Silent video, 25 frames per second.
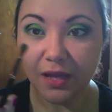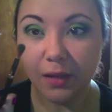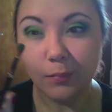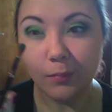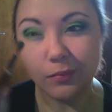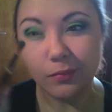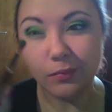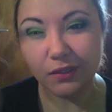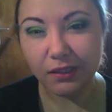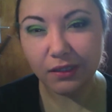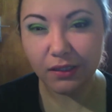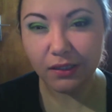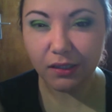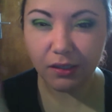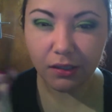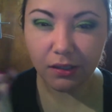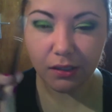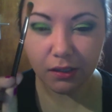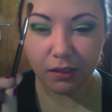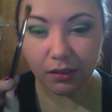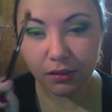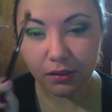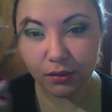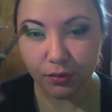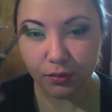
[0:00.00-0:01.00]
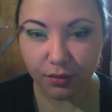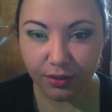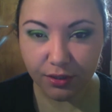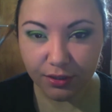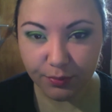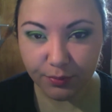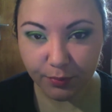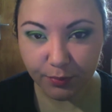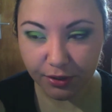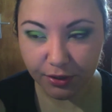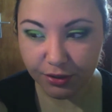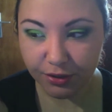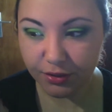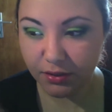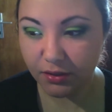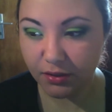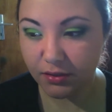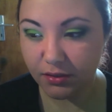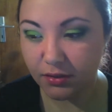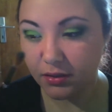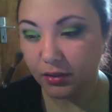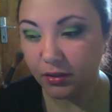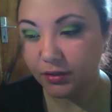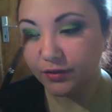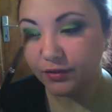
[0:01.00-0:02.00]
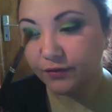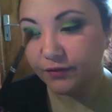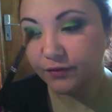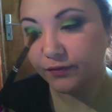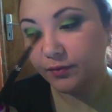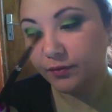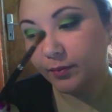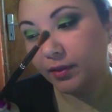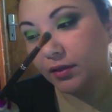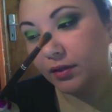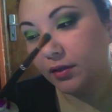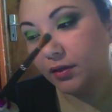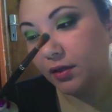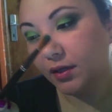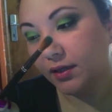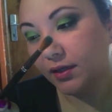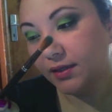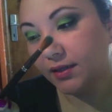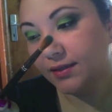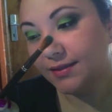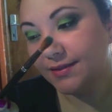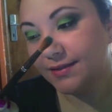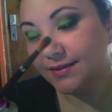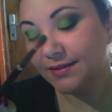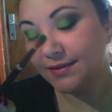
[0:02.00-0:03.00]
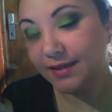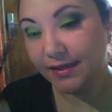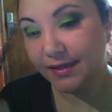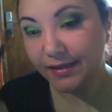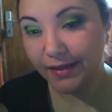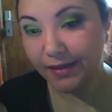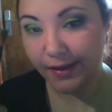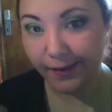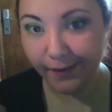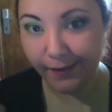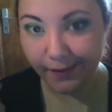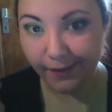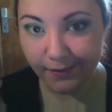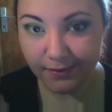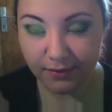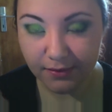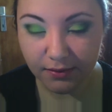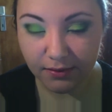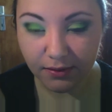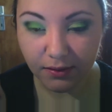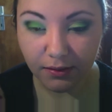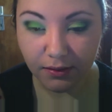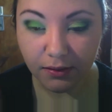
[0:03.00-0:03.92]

blending crease brush, this is also from Inglot, it is 10S,